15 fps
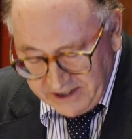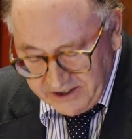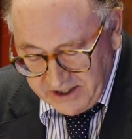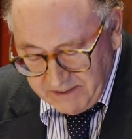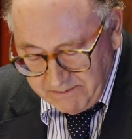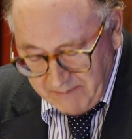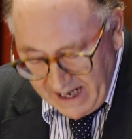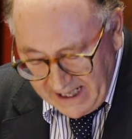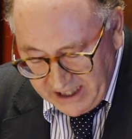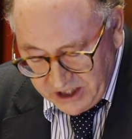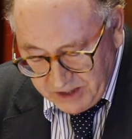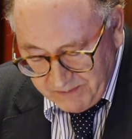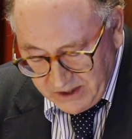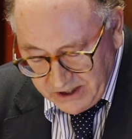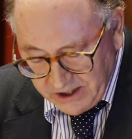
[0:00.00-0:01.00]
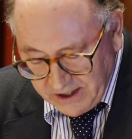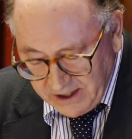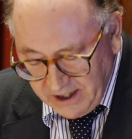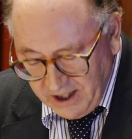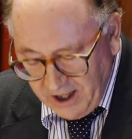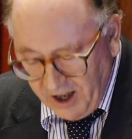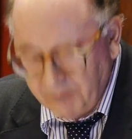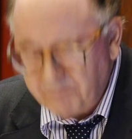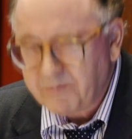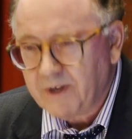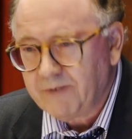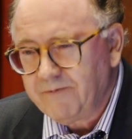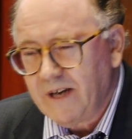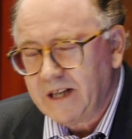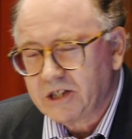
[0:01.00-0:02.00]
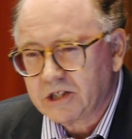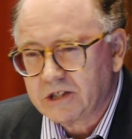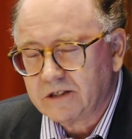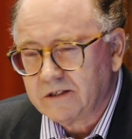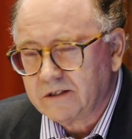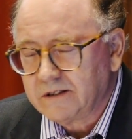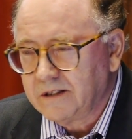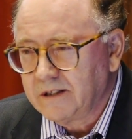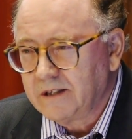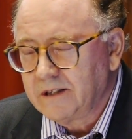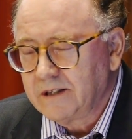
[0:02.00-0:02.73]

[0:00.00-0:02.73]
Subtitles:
to the management of professional